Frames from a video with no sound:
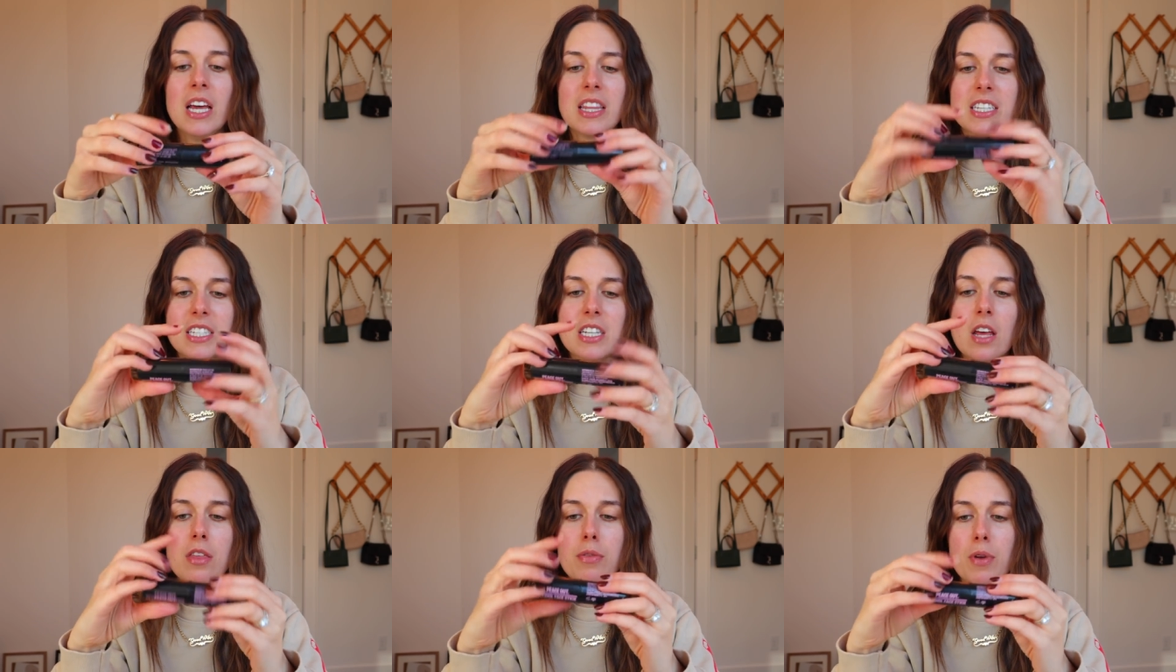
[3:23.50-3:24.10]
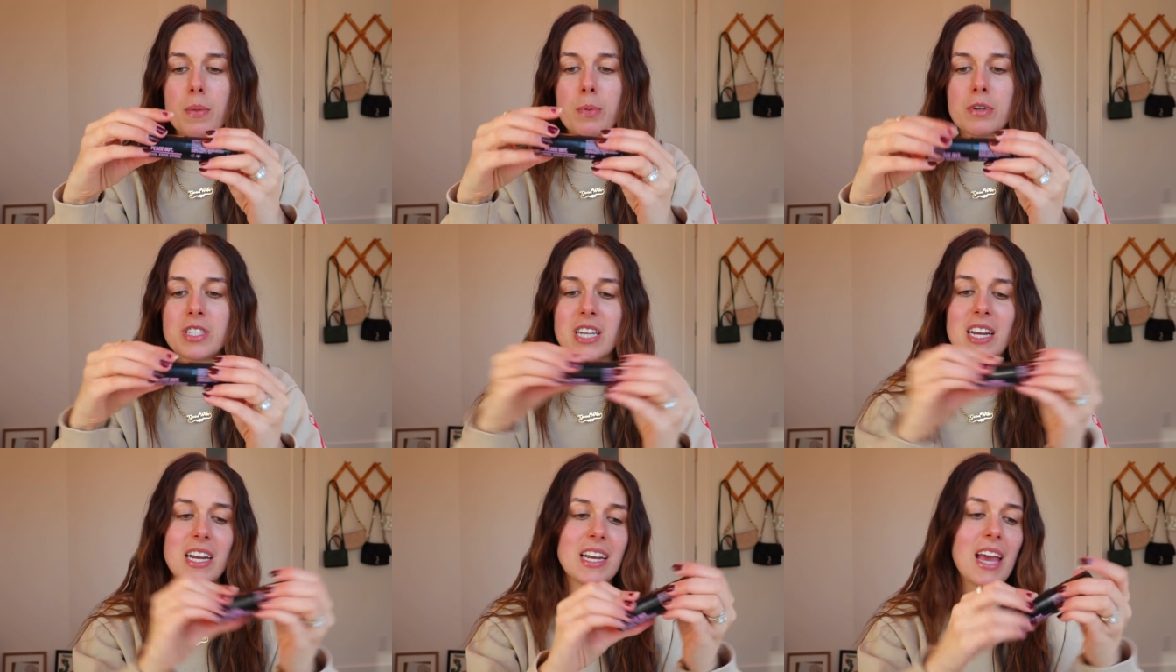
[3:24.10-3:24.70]
this is a three
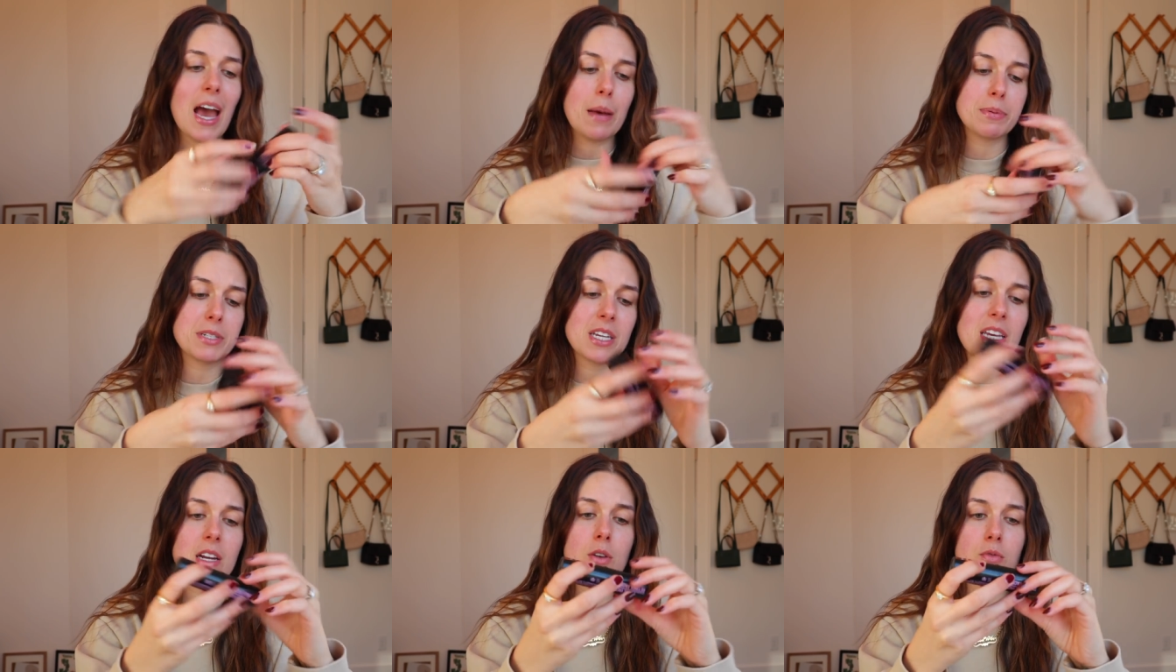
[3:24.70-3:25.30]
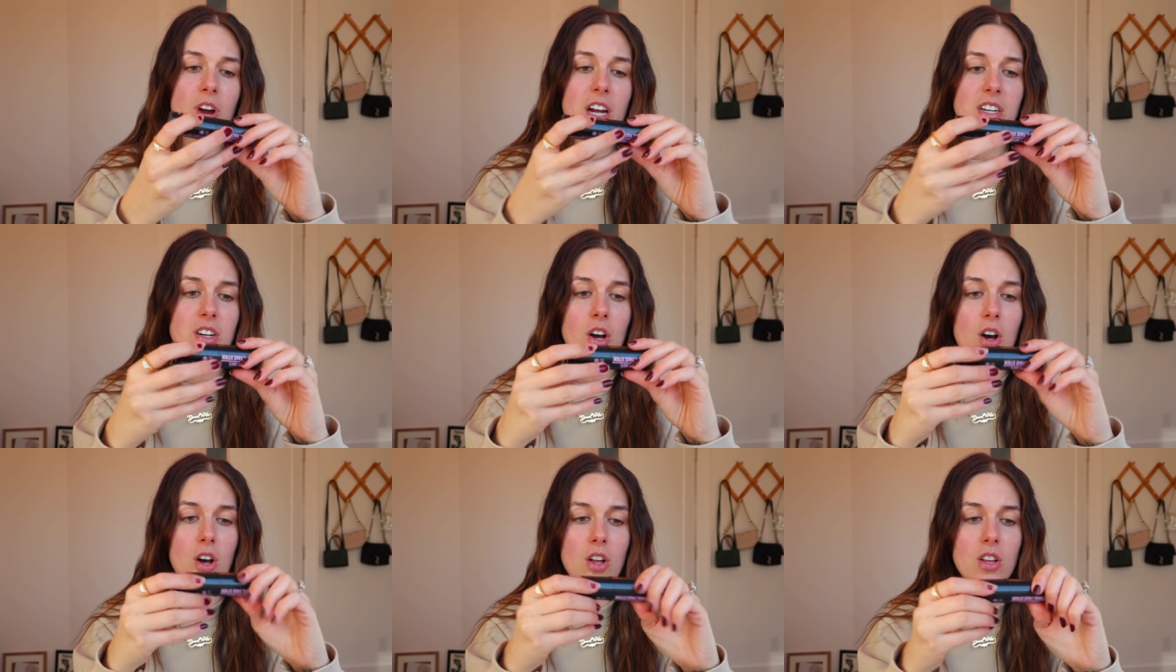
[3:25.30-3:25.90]
percent encapsulated
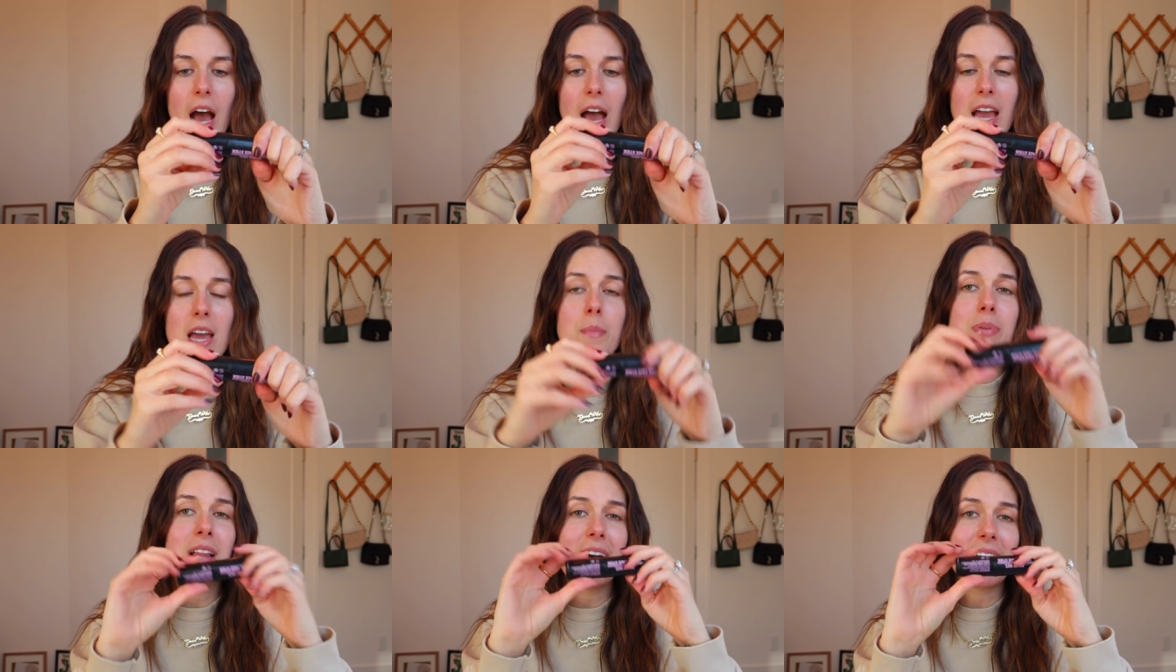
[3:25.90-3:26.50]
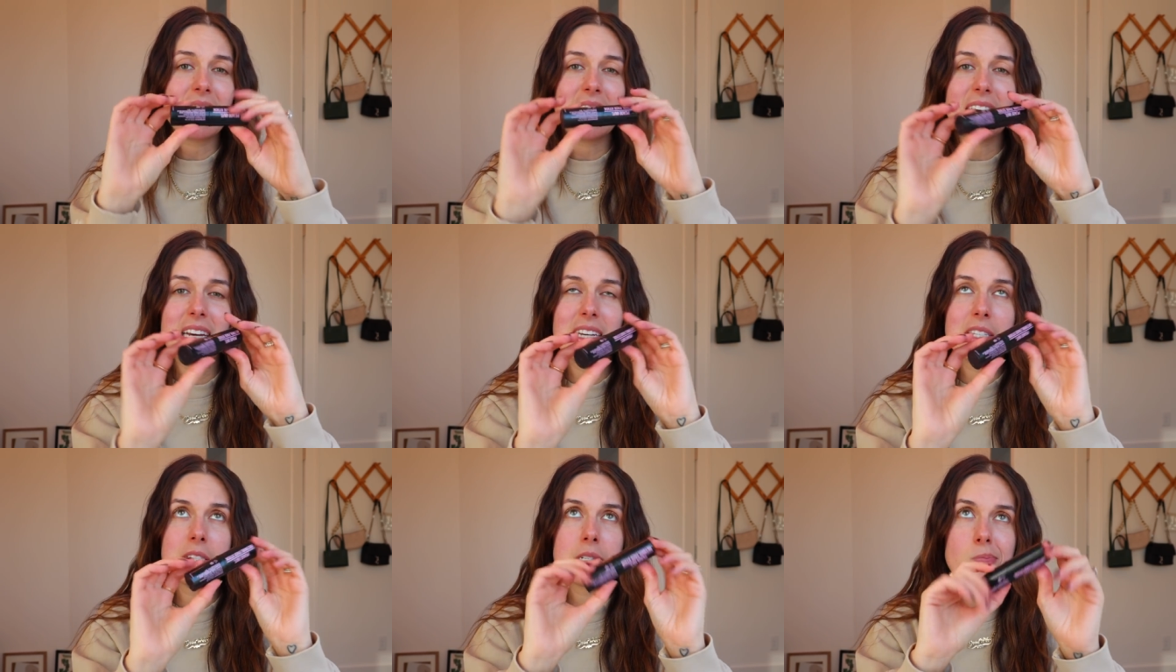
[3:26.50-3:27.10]
retinol. I apply
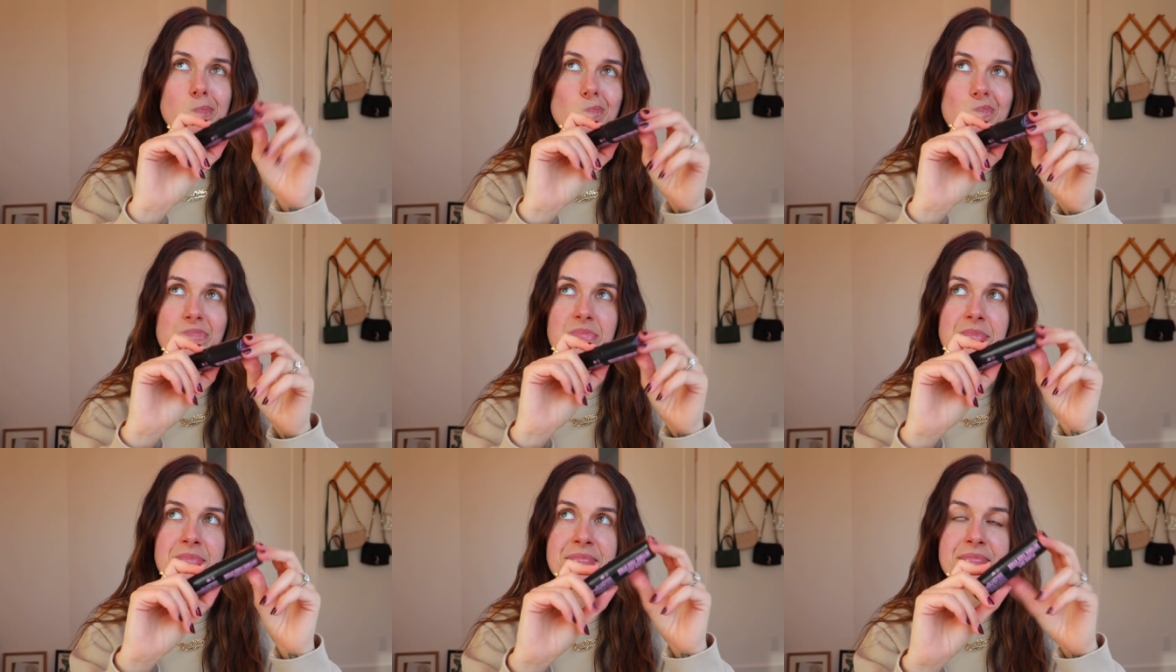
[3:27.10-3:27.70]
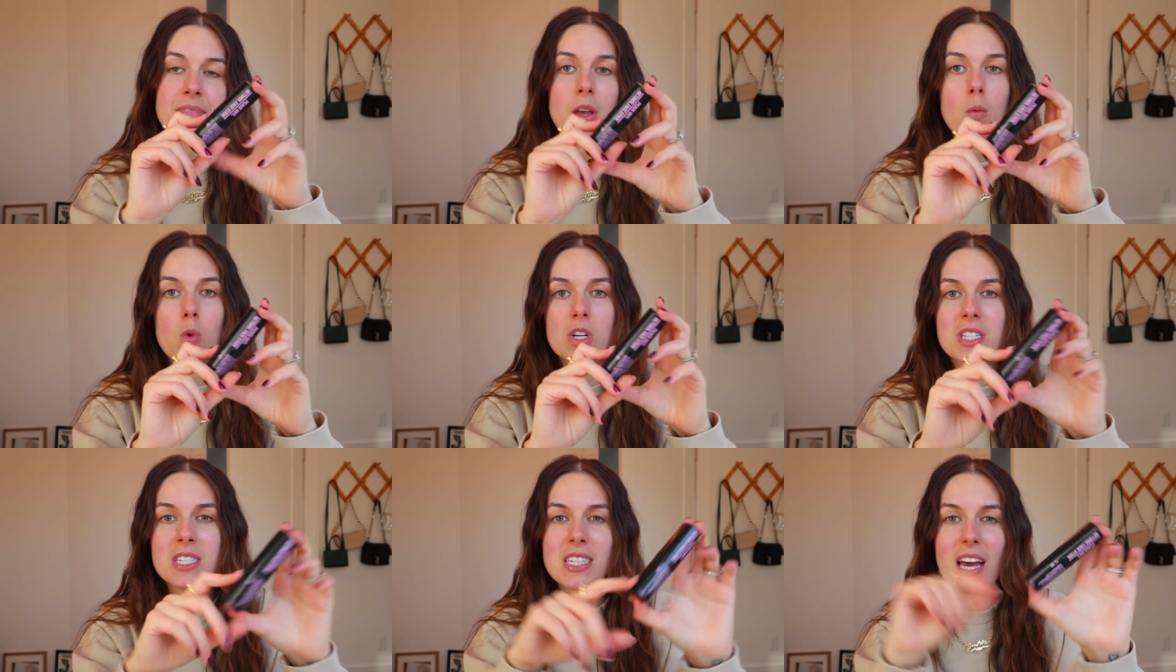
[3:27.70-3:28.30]
this mm,
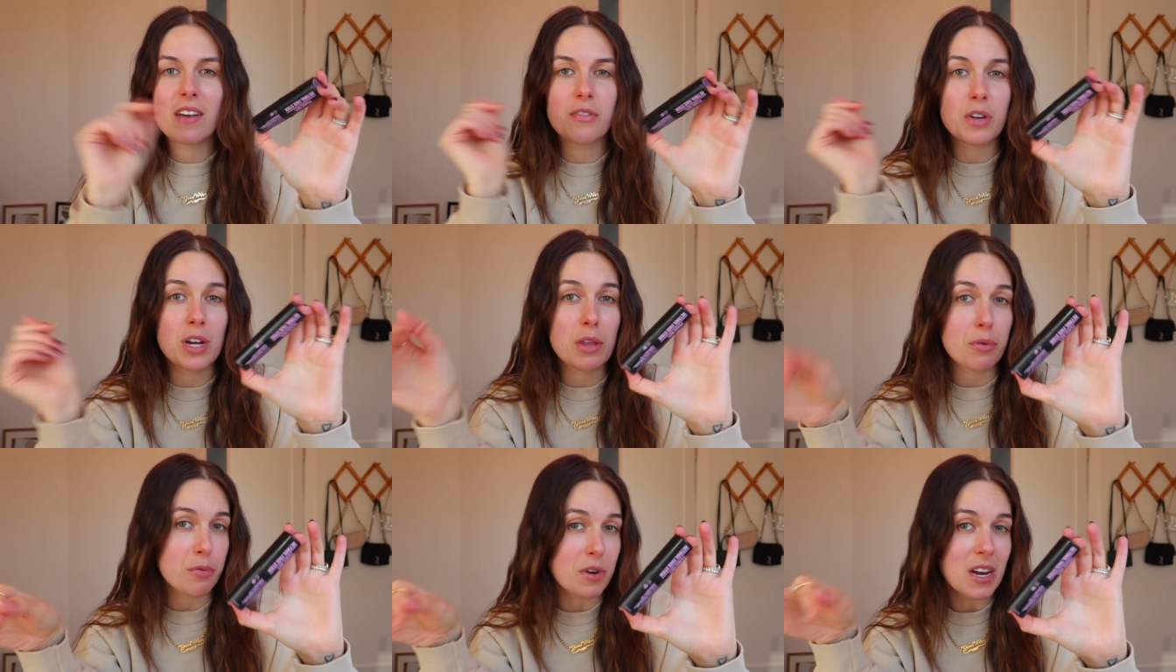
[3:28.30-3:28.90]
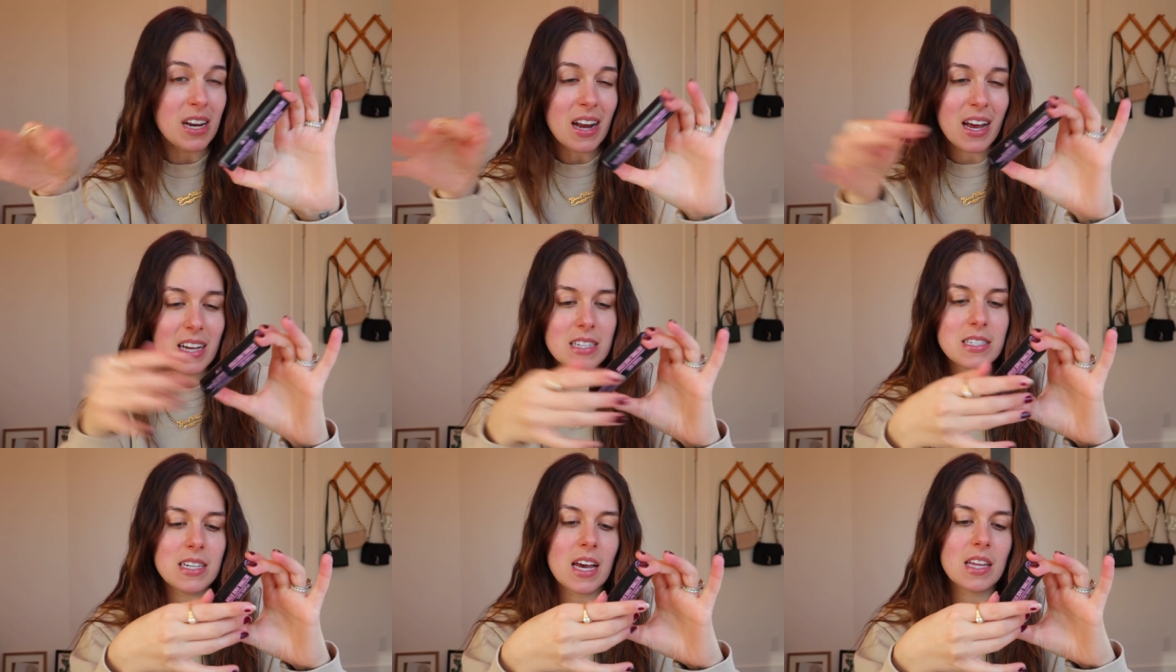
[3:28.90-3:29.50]
once every three
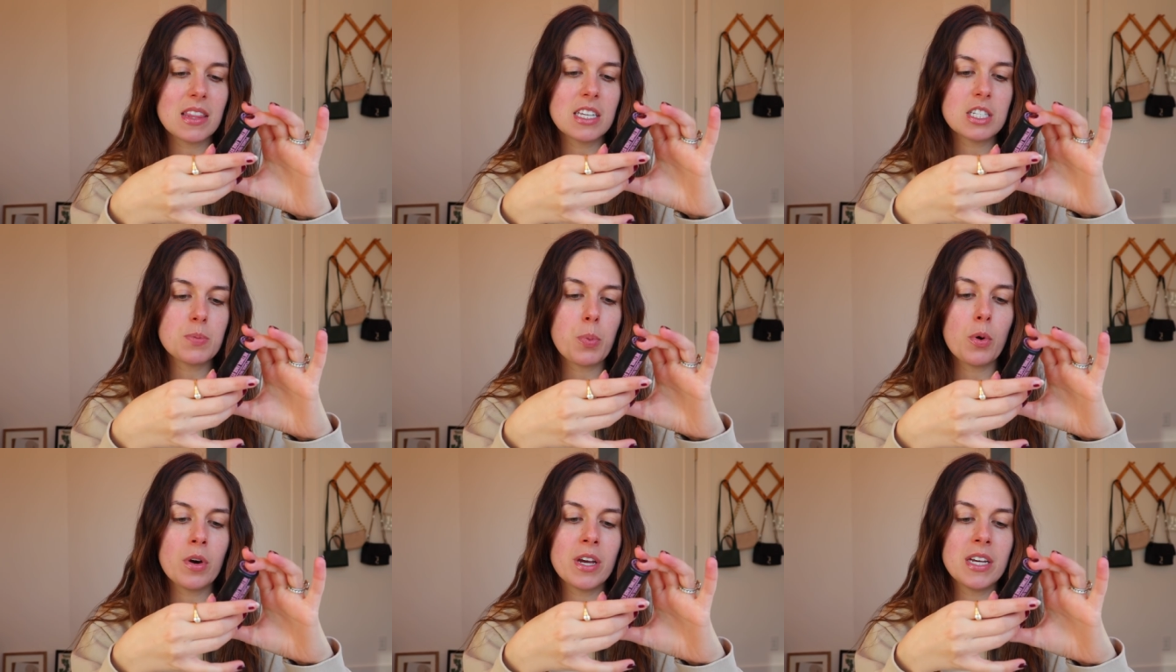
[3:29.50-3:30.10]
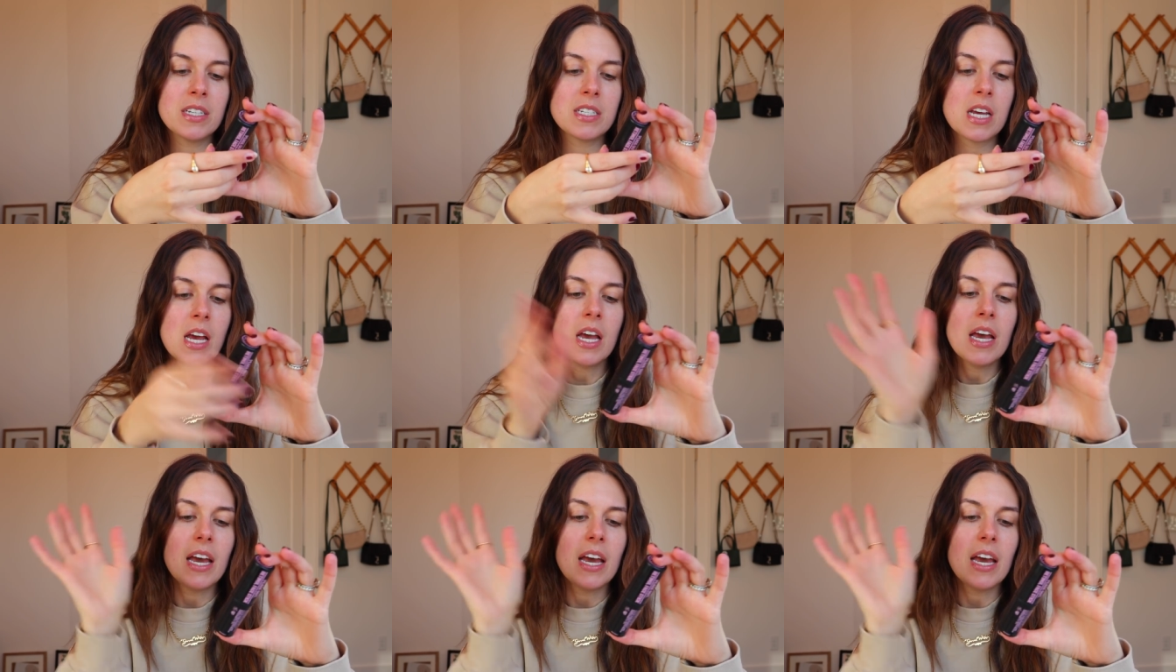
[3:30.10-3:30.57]
nights at this point.